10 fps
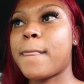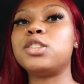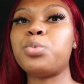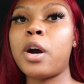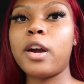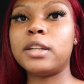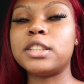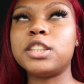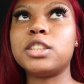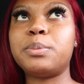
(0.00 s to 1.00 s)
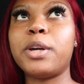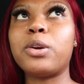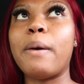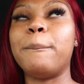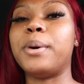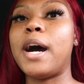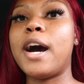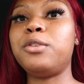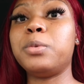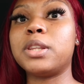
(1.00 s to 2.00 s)
Just want her to just build a
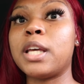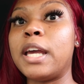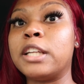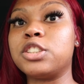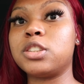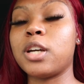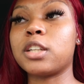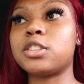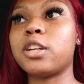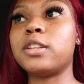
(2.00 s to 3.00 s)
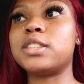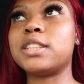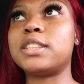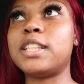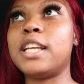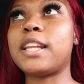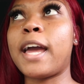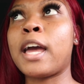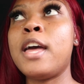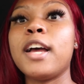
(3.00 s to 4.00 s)
bond with the instructor to see
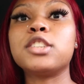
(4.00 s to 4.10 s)
like,